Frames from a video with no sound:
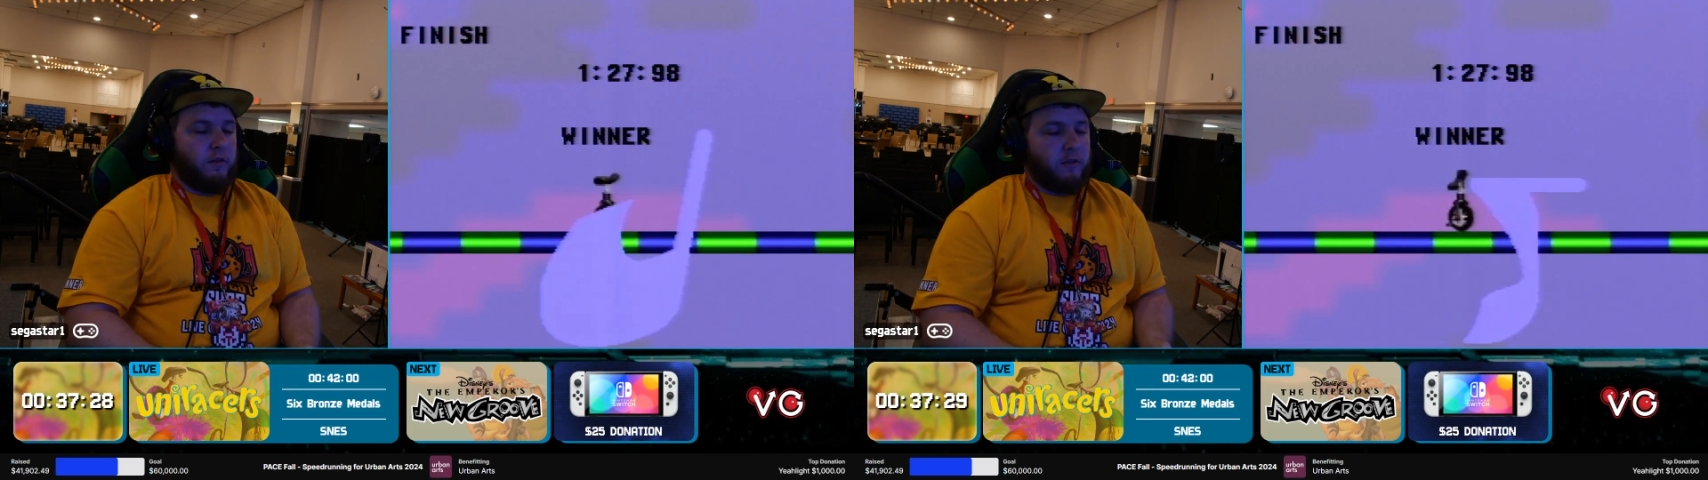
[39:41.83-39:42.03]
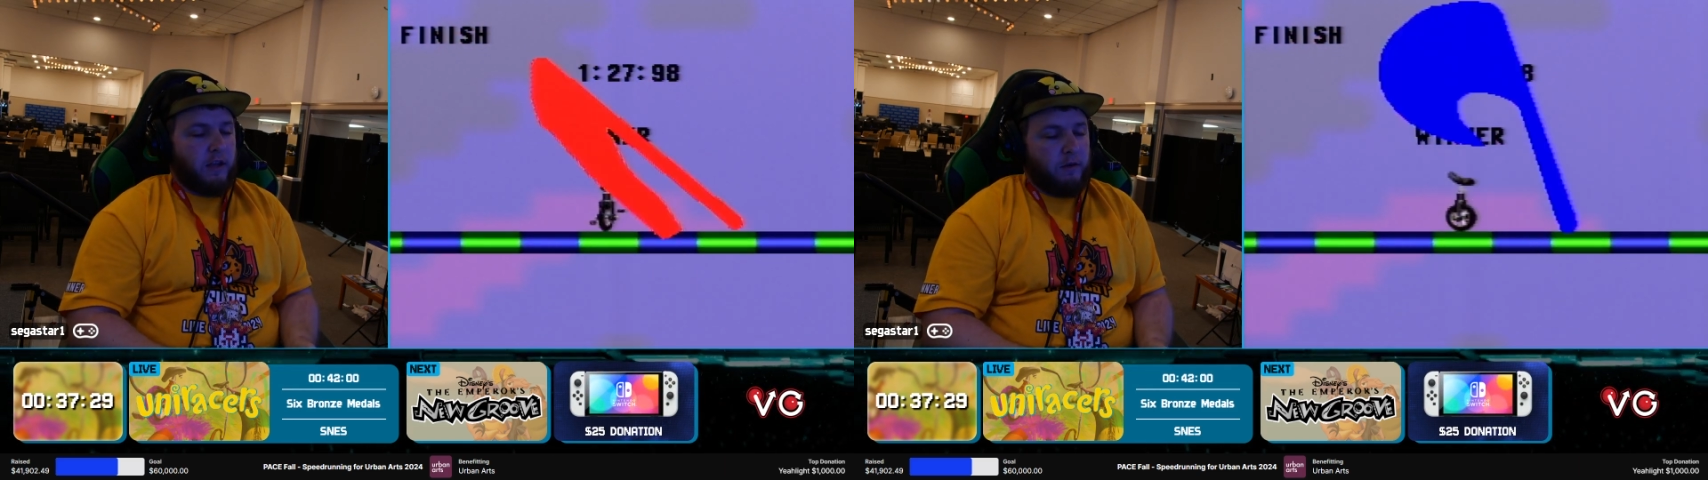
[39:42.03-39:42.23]

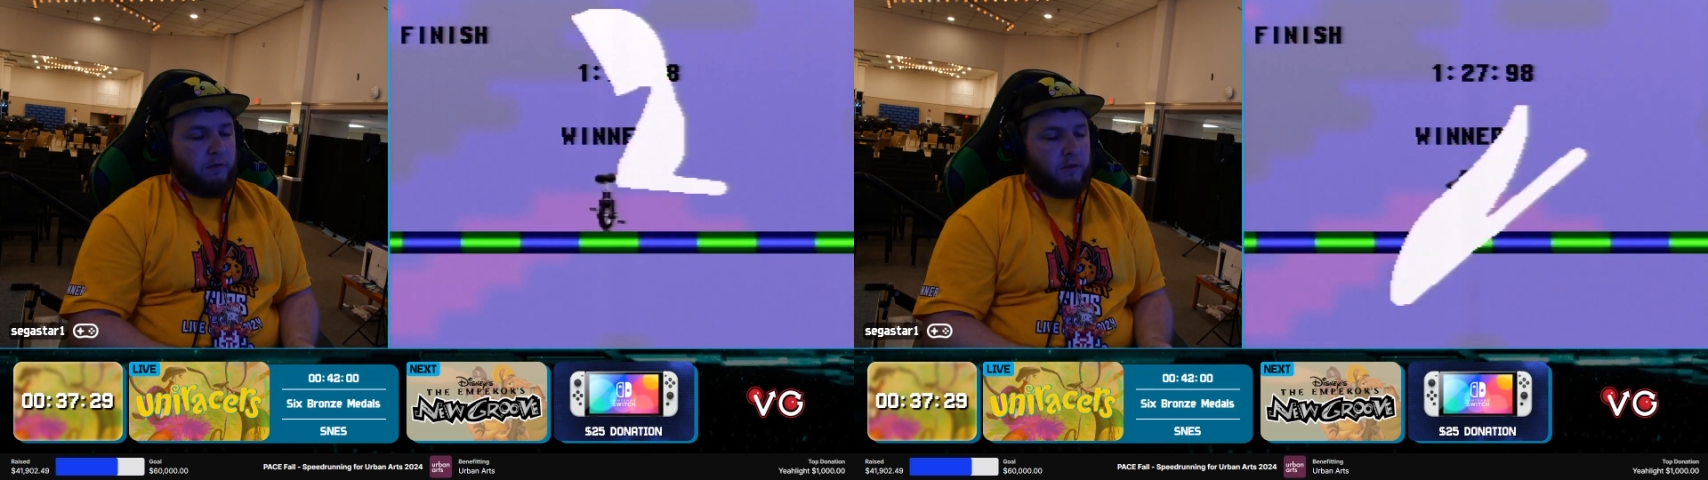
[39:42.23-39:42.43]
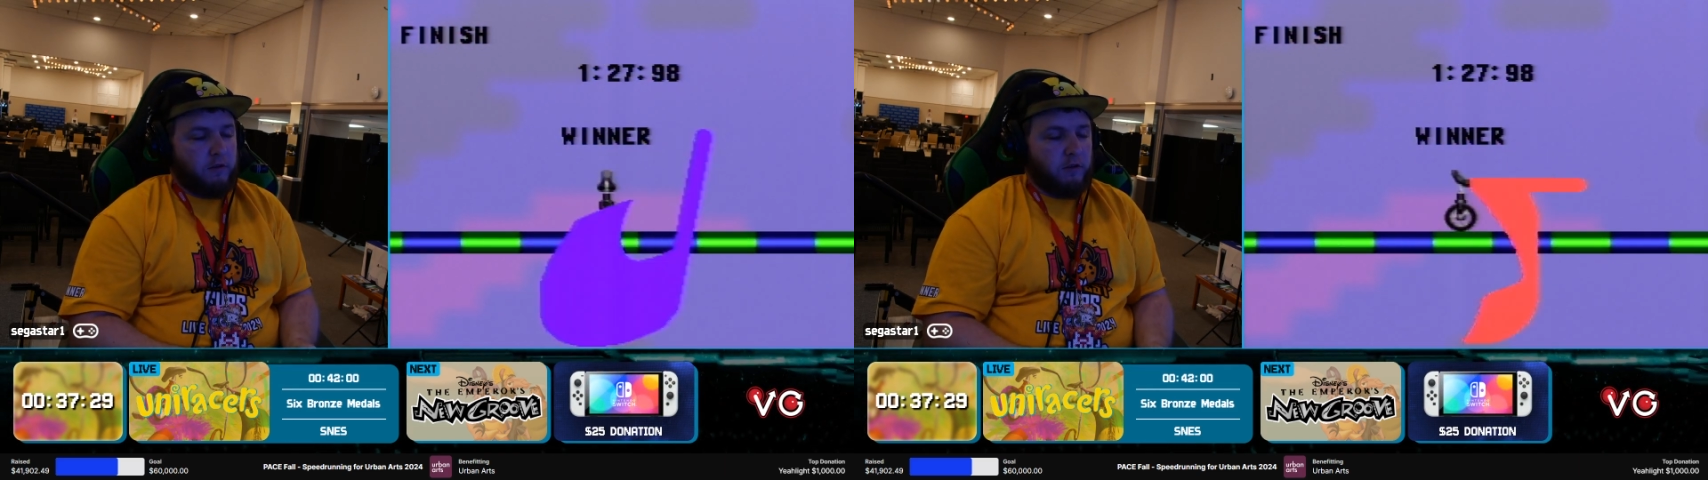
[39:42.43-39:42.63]
with that,
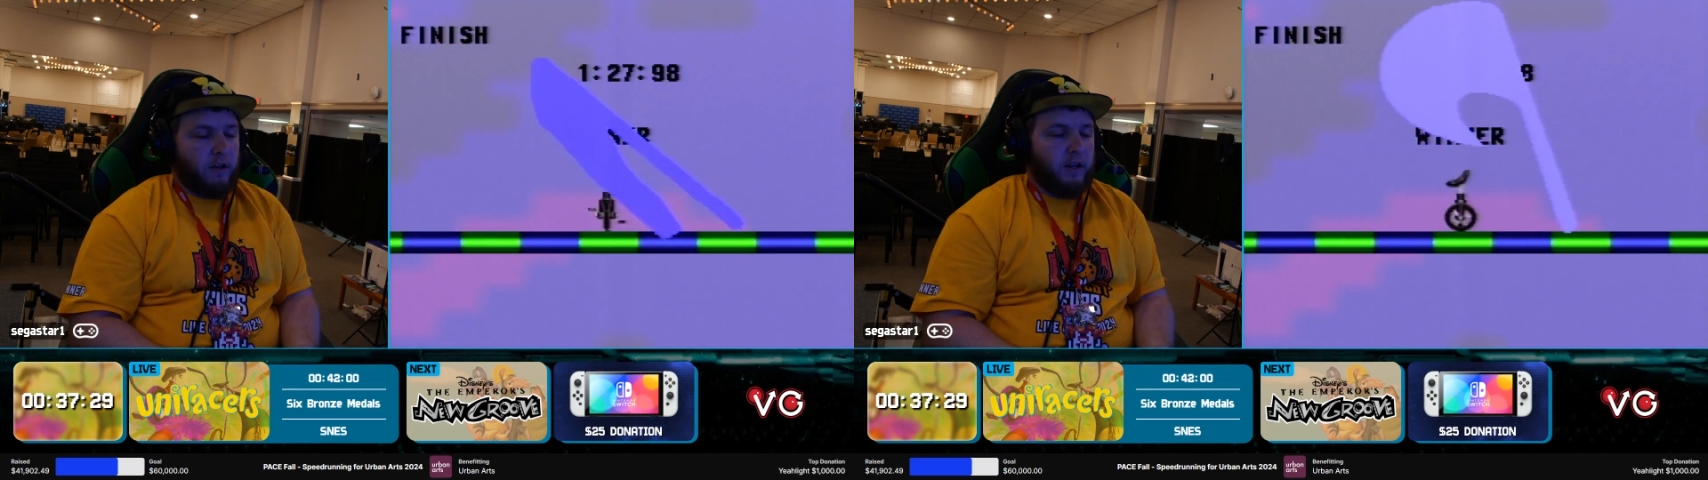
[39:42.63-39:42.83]
we're on our last